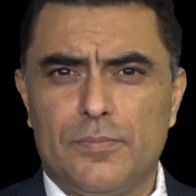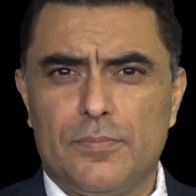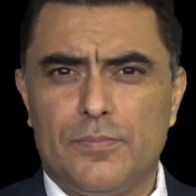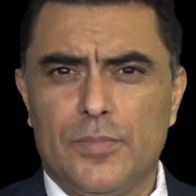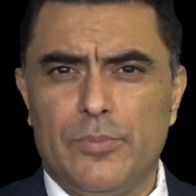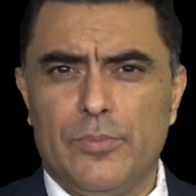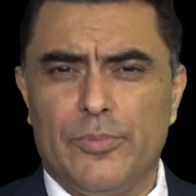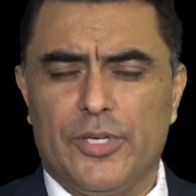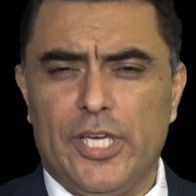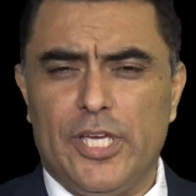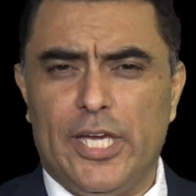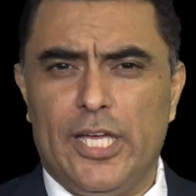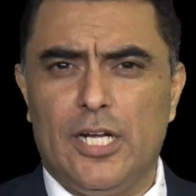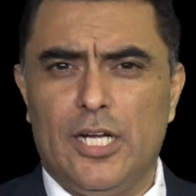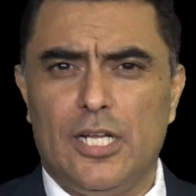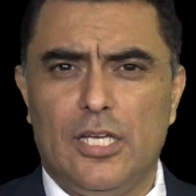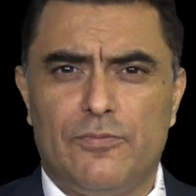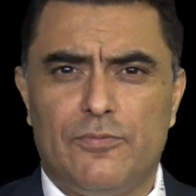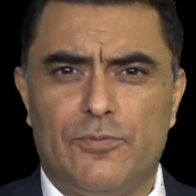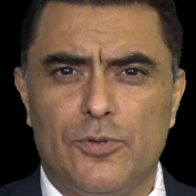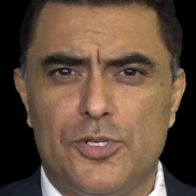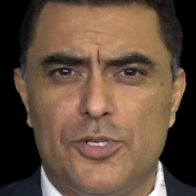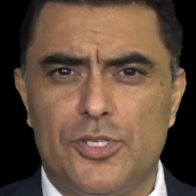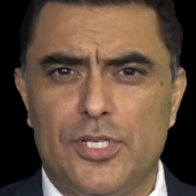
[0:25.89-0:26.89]
I'm a
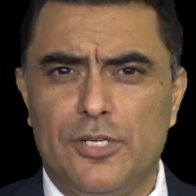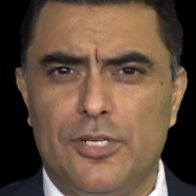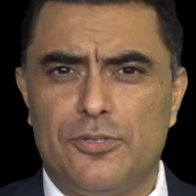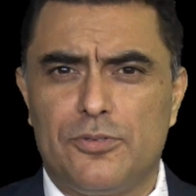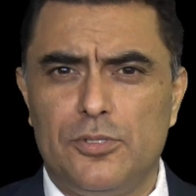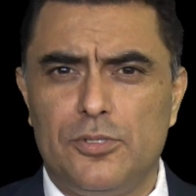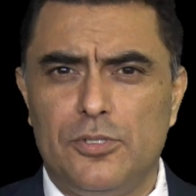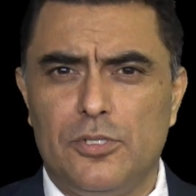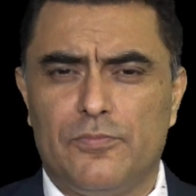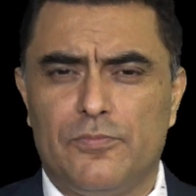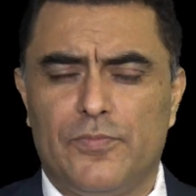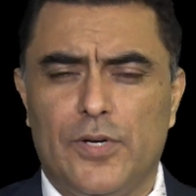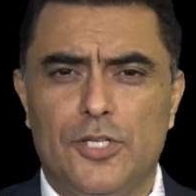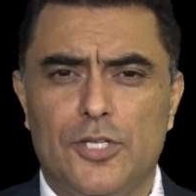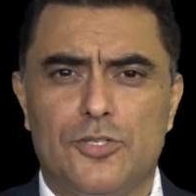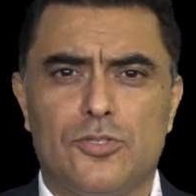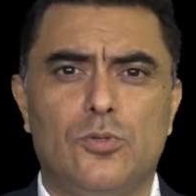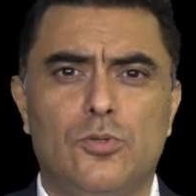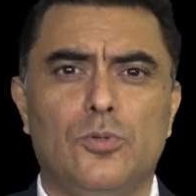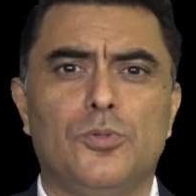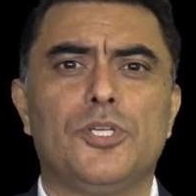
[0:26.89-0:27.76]
candidate for Central Unified School